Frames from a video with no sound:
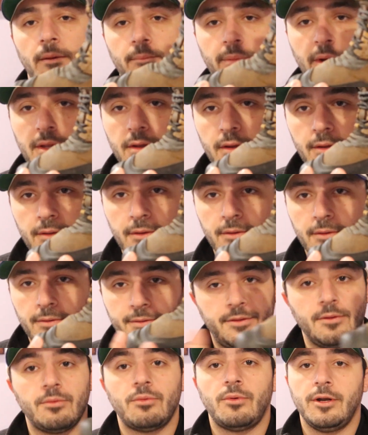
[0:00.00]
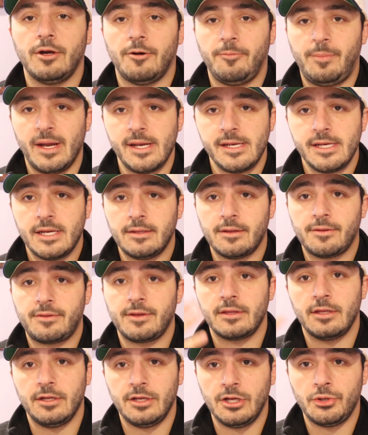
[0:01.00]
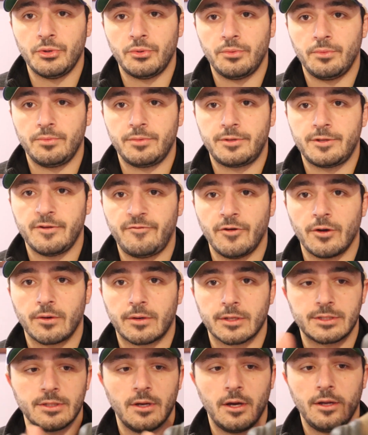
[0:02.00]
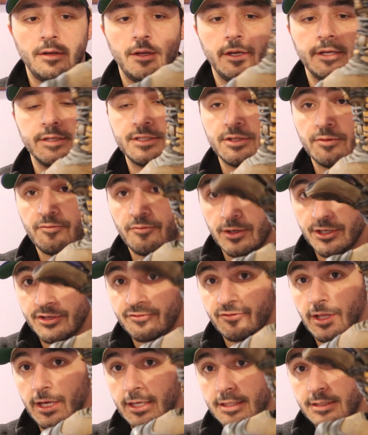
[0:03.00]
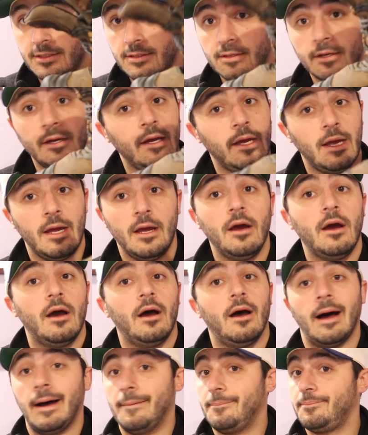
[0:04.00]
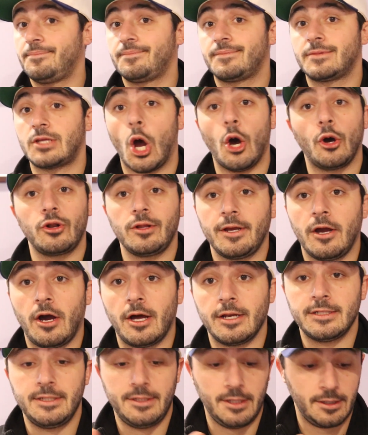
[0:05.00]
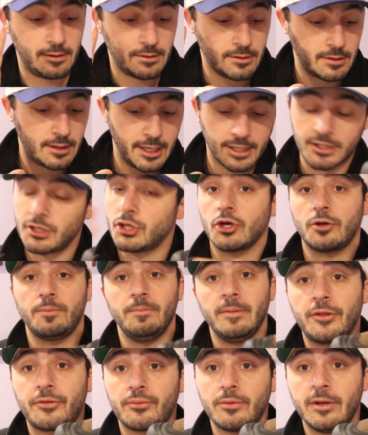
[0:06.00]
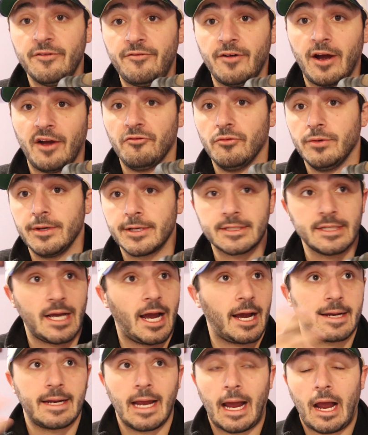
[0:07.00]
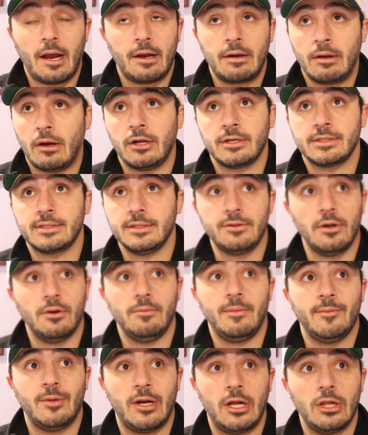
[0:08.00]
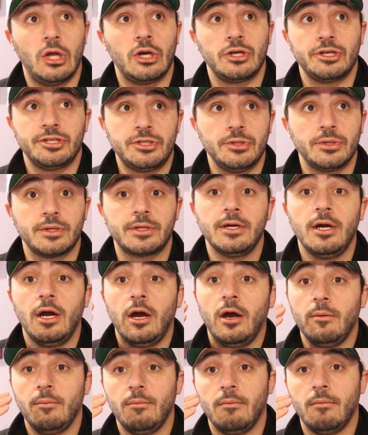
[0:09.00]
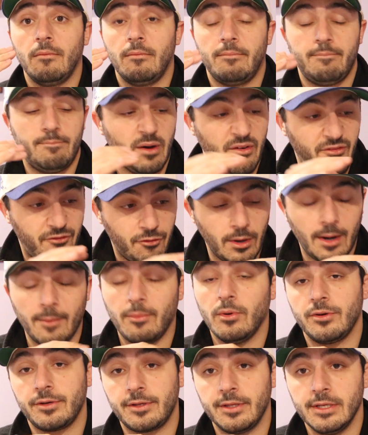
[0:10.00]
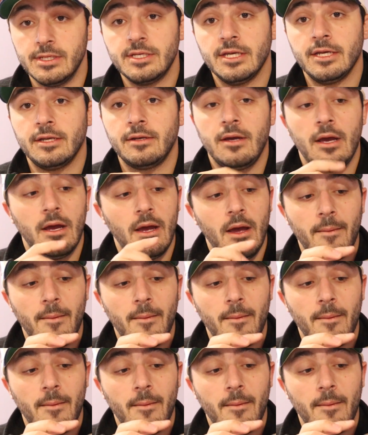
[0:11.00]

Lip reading: But the real opinion, the thing that you need to focus on is the Ridge Flex. Totally honest here, it took me 3 to 5 weeks. I honestly don't remember how long it took before I broke these in.